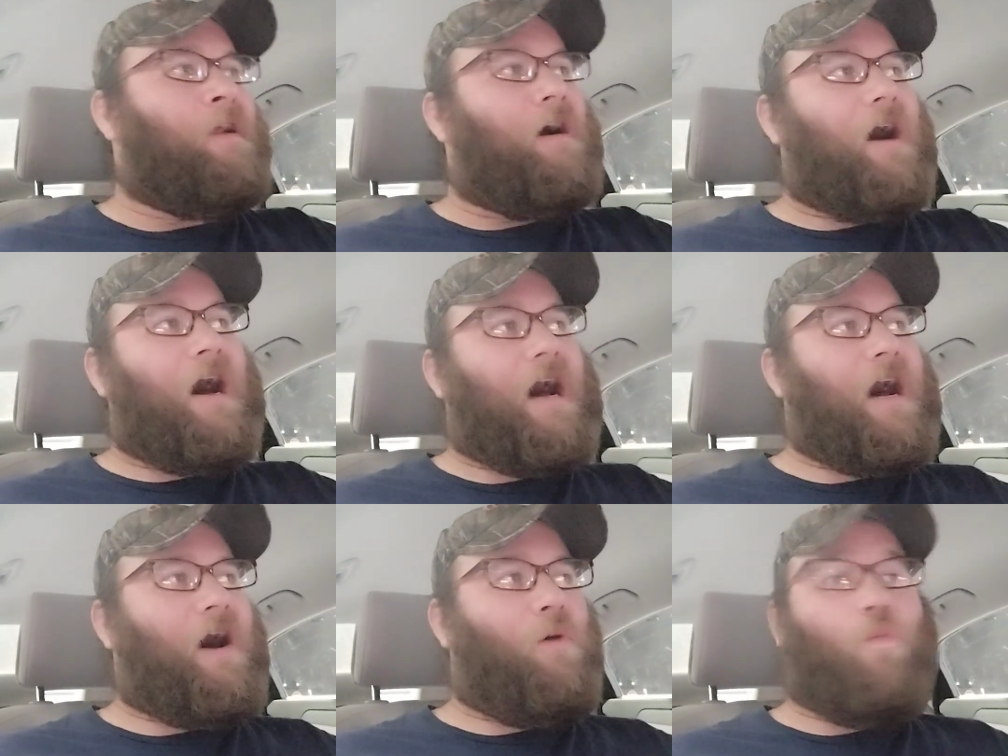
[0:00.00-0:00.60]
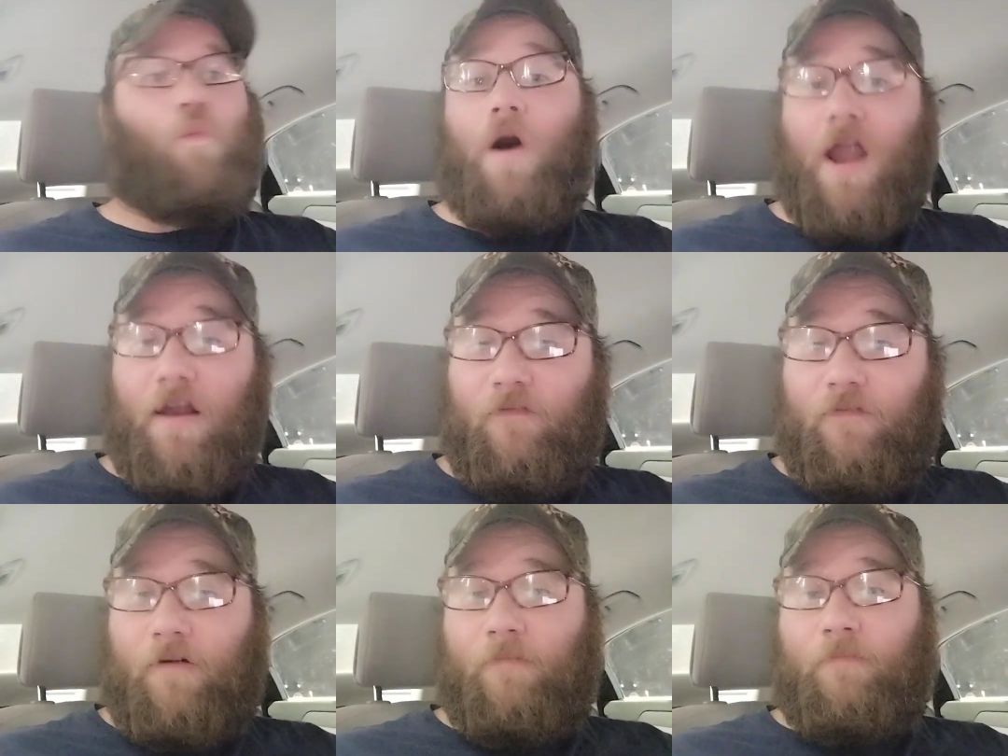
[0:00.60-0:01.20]
uh, one
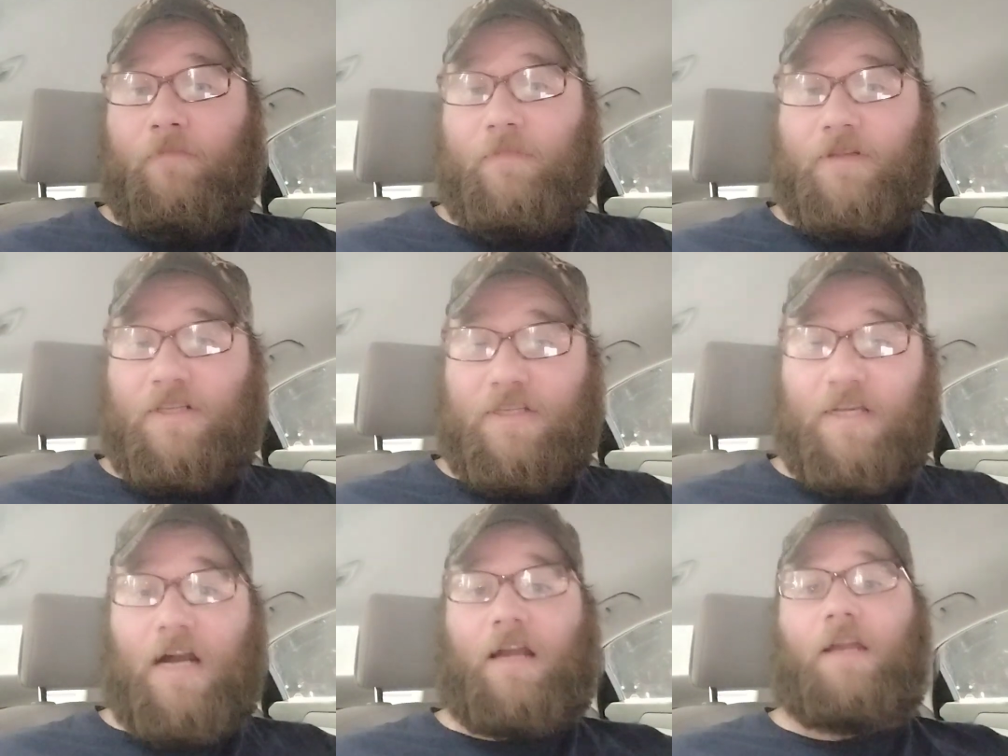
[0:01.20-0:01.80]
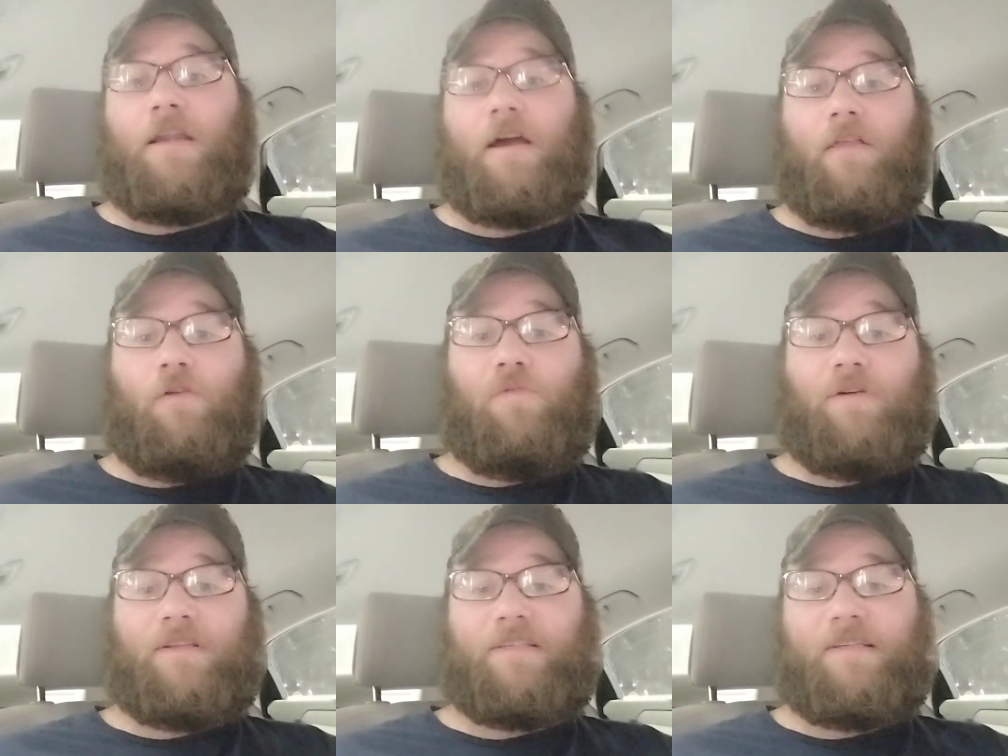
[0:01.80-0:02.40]
of them sucking the other
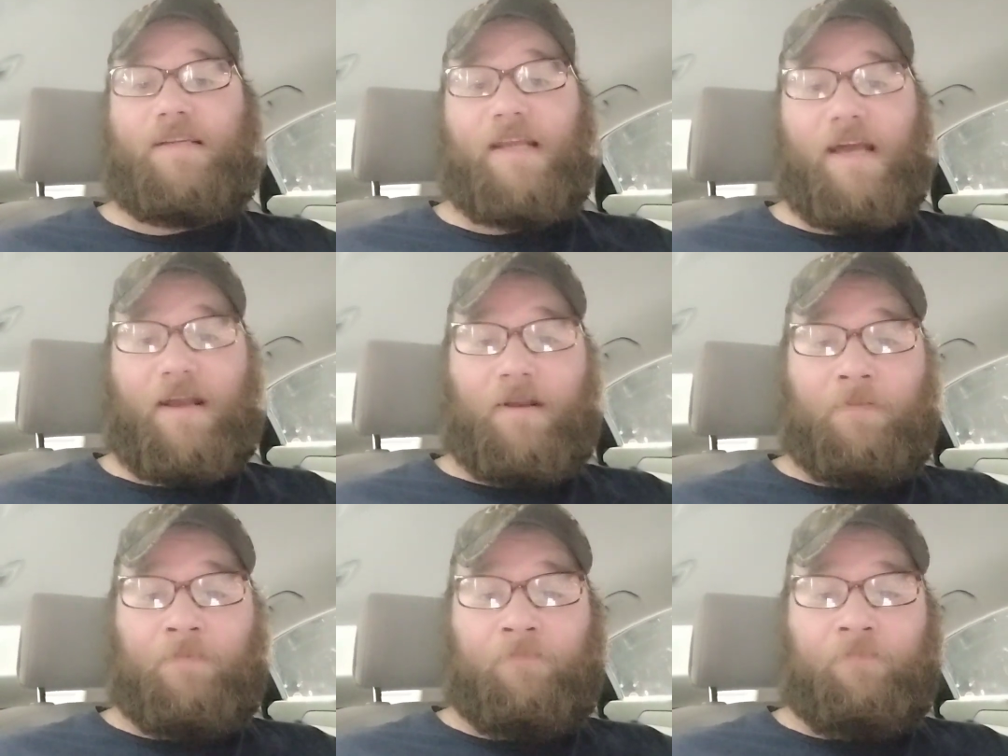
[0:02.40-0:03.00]
one's dick.